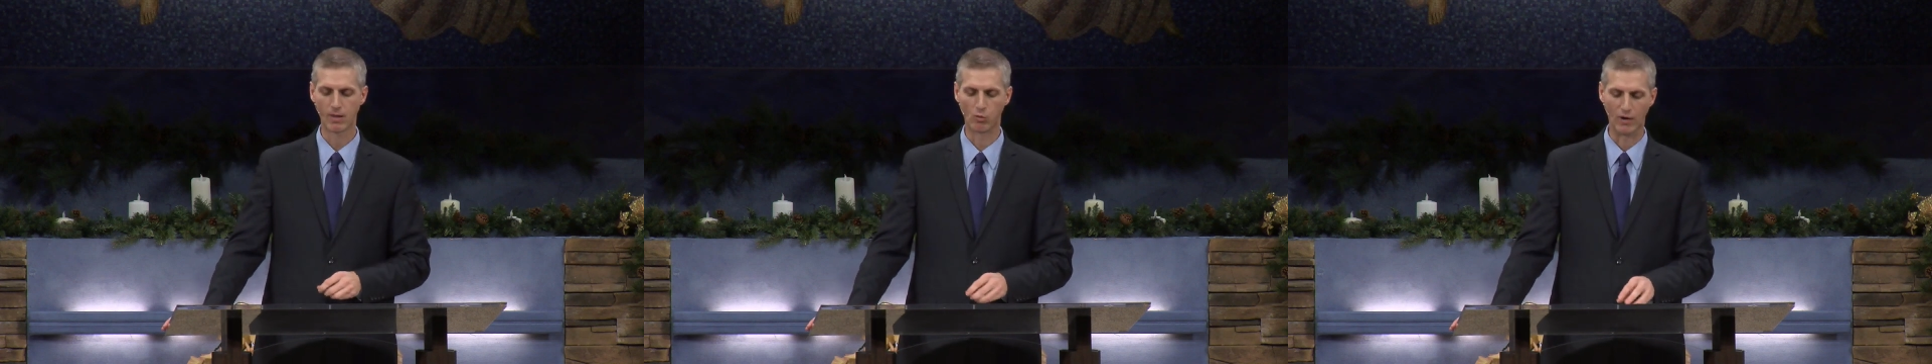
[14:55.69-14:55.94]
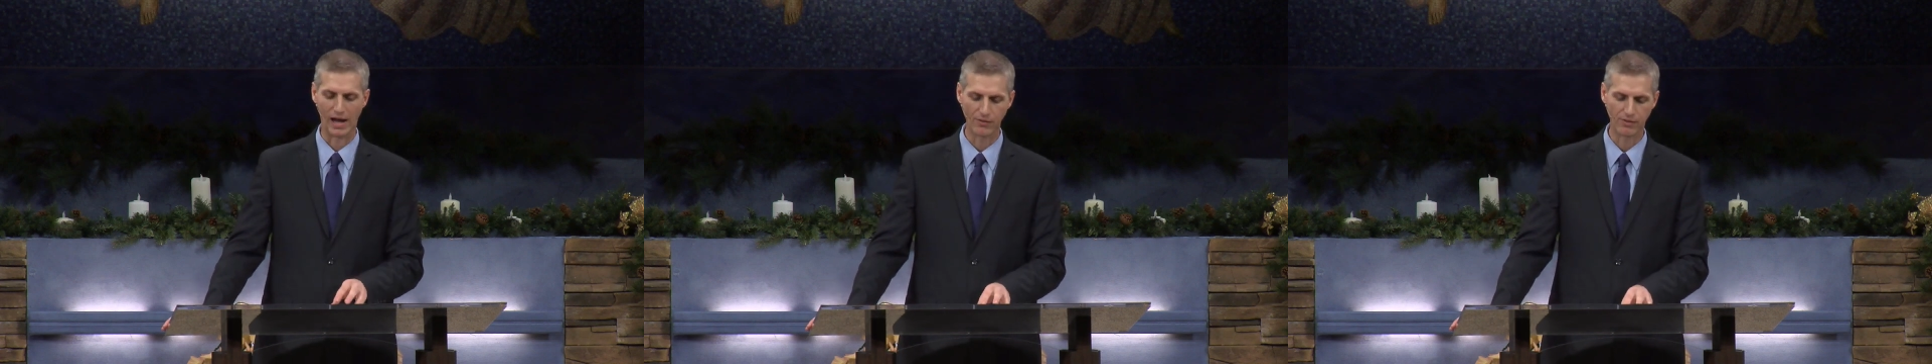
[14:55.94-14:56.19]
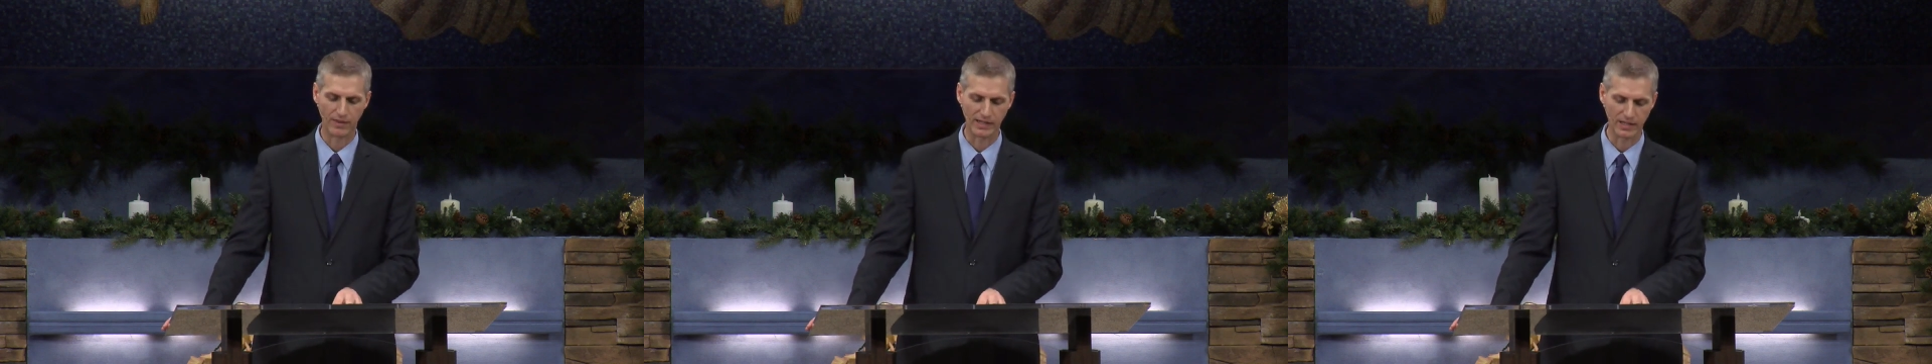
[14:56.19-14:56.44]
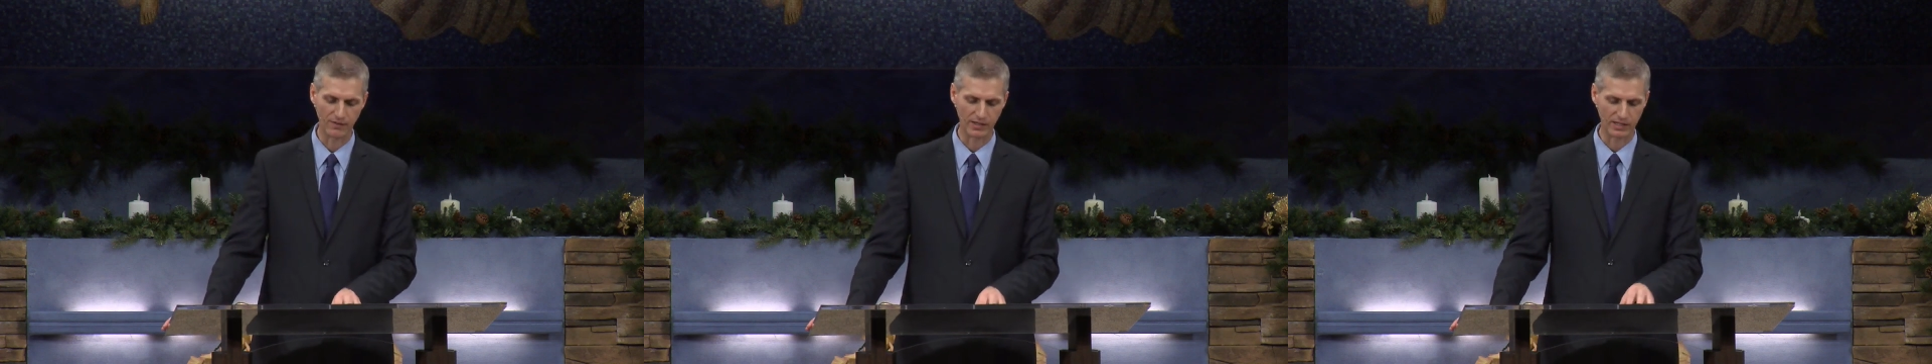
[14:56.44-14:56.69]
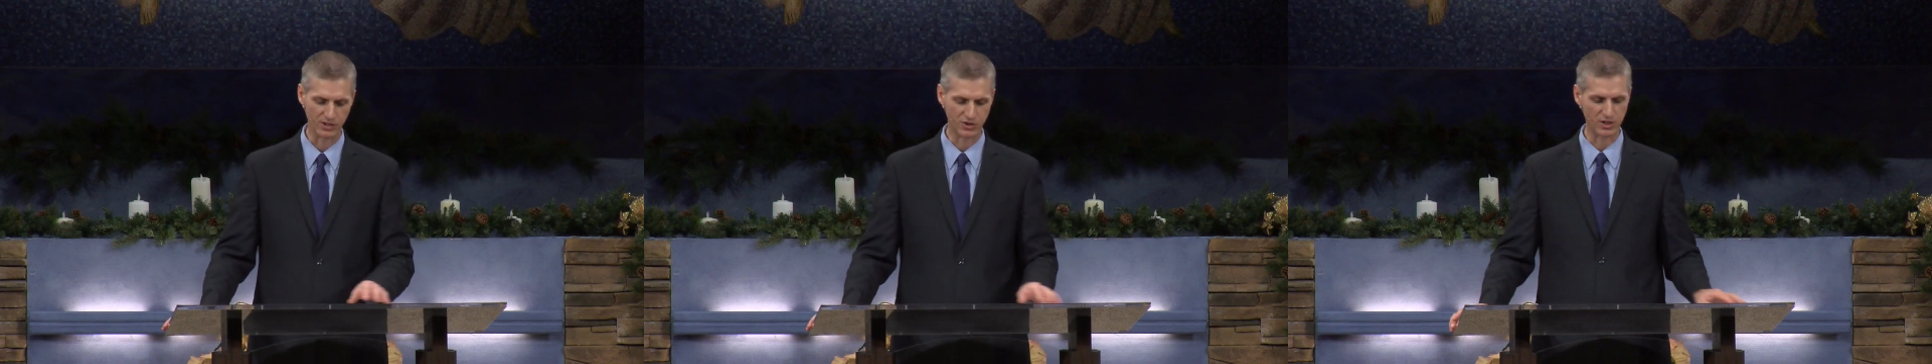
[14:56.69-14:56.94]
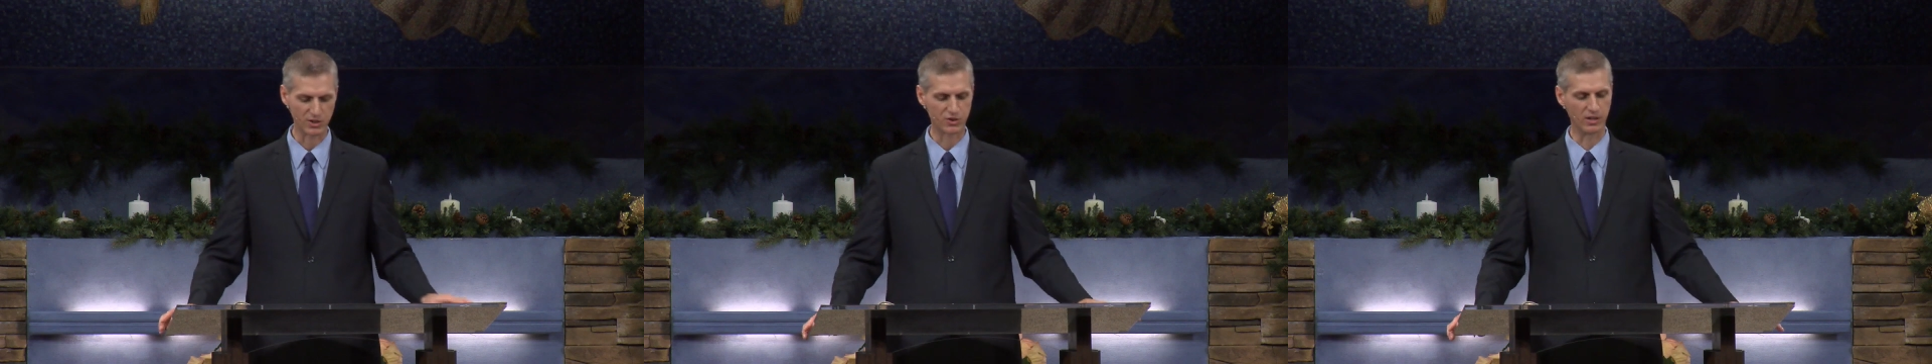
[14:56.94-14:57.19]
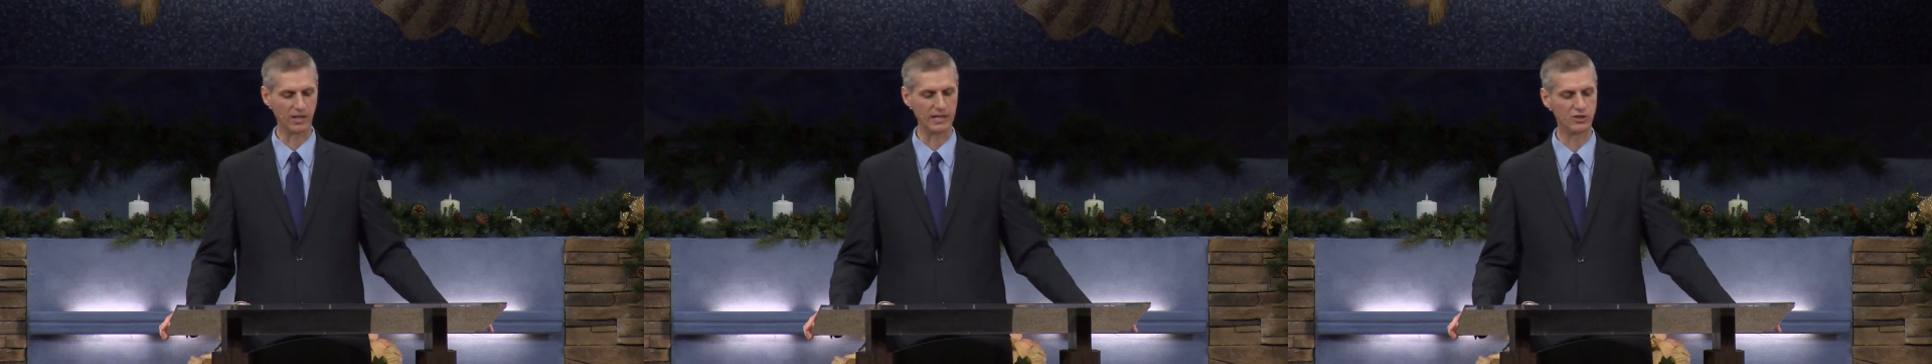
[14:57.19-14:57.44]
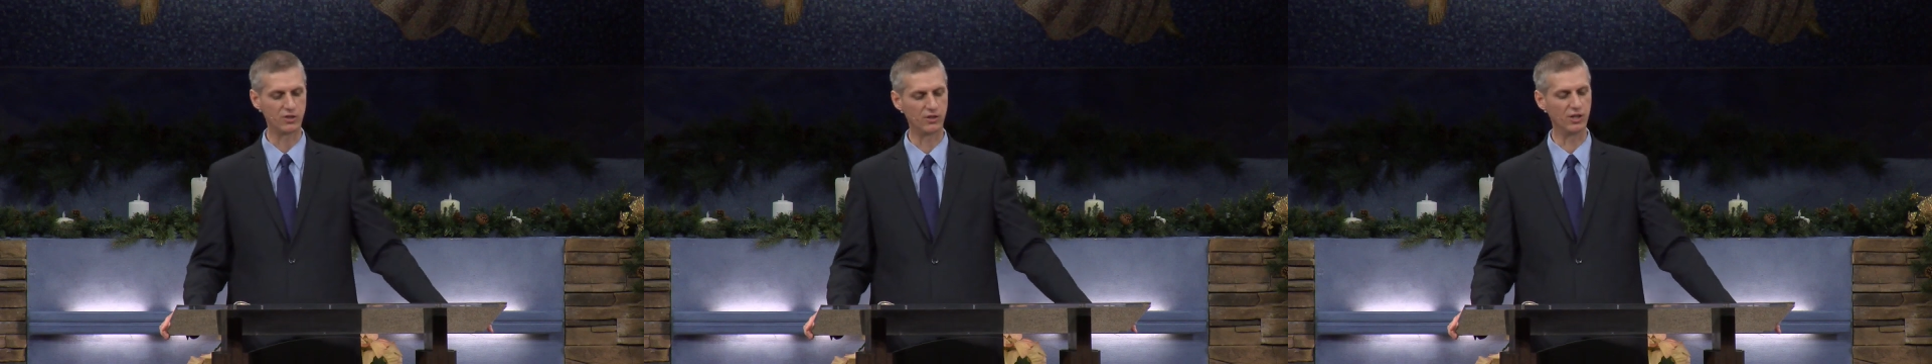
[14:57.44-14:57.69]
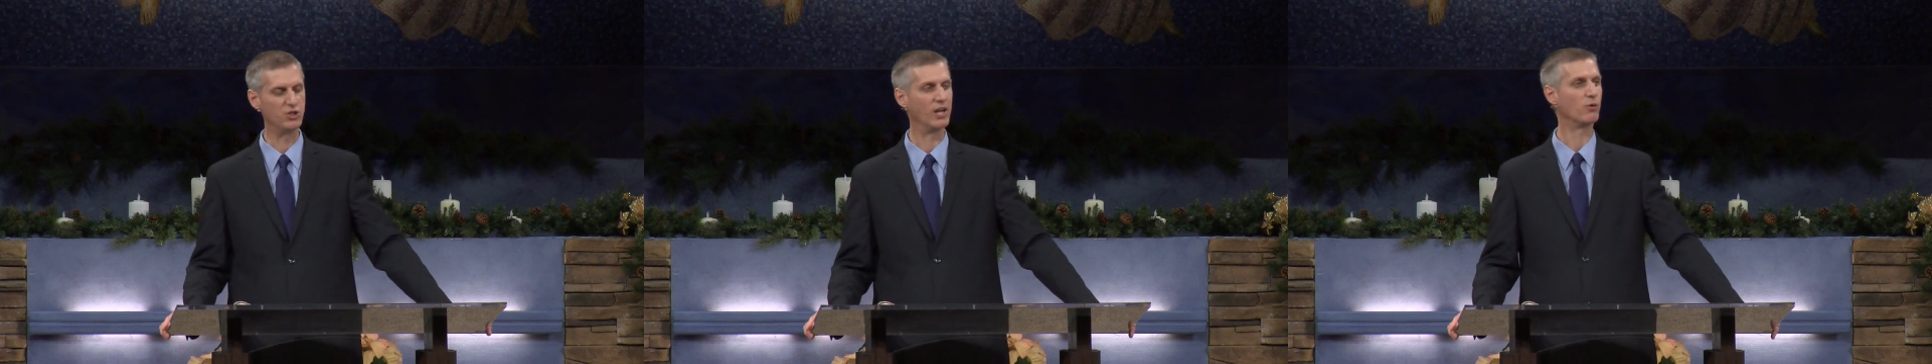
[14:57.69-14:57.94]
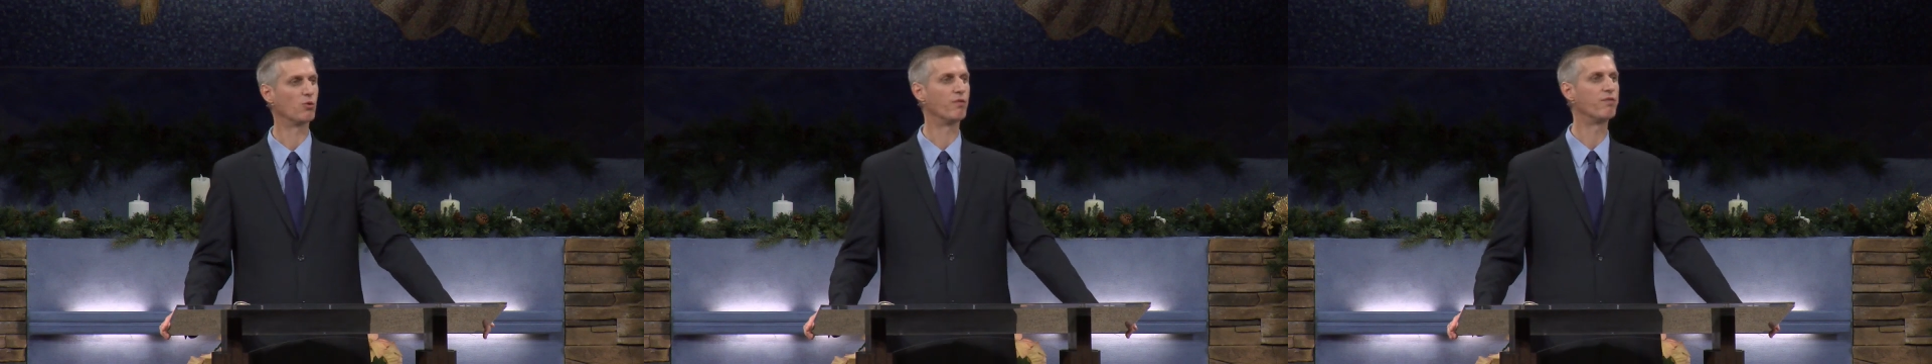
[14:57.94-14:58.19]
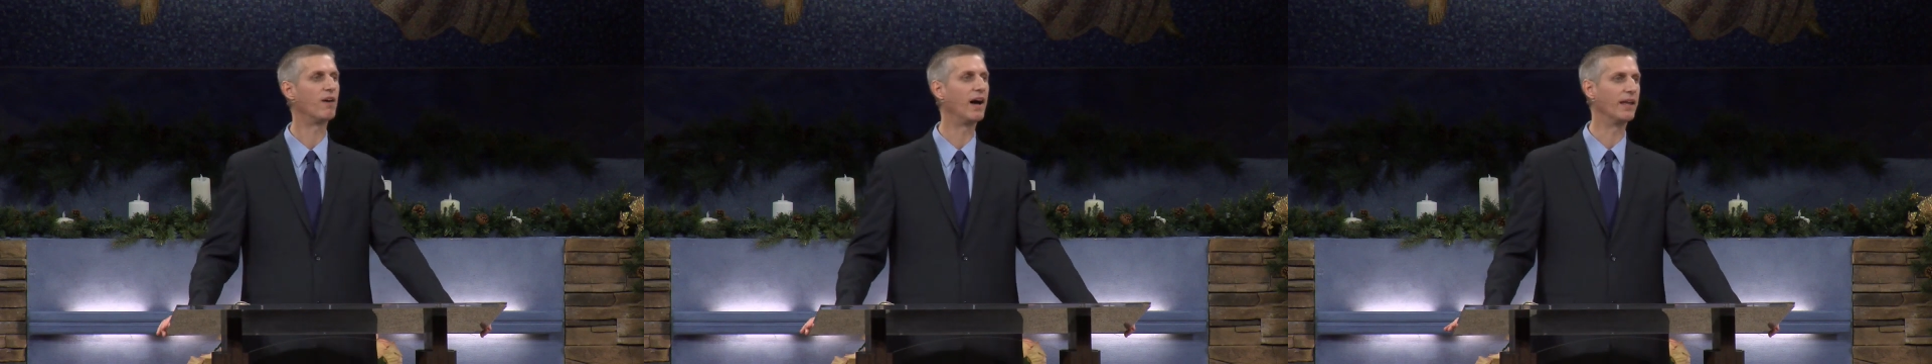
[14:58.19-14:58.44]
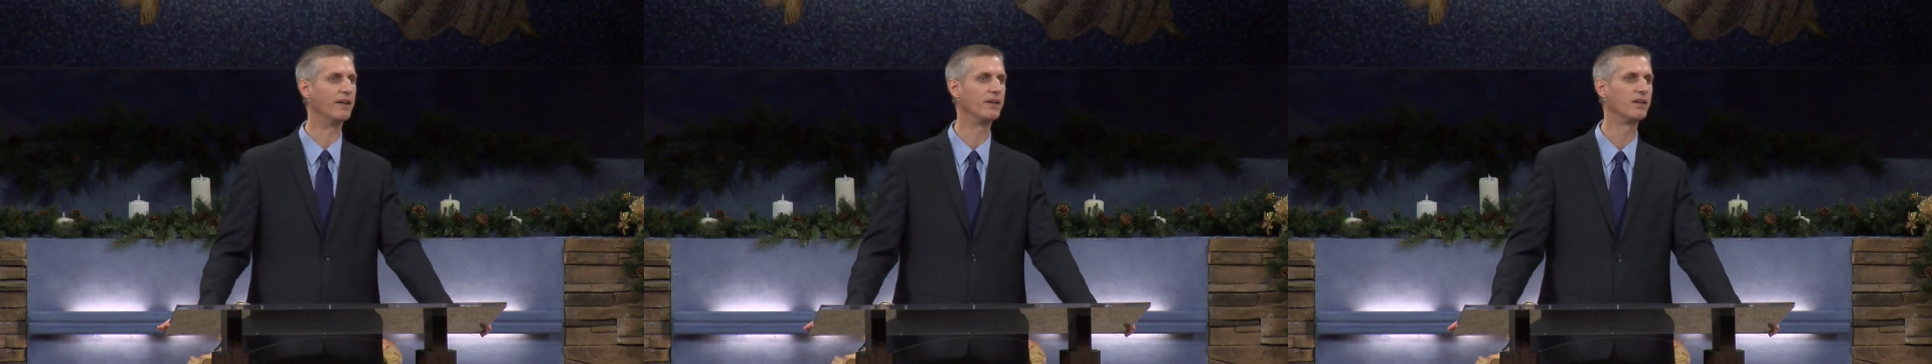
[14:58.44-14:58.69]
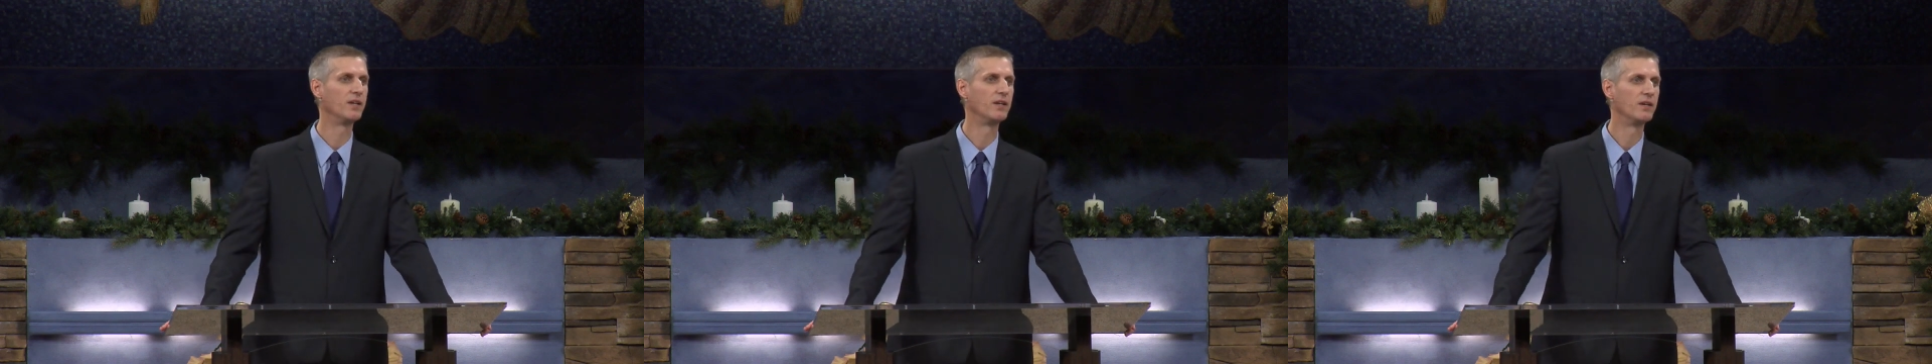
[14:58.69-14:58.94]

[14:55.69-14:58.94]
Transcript: Rather than giving consistently to the general fund,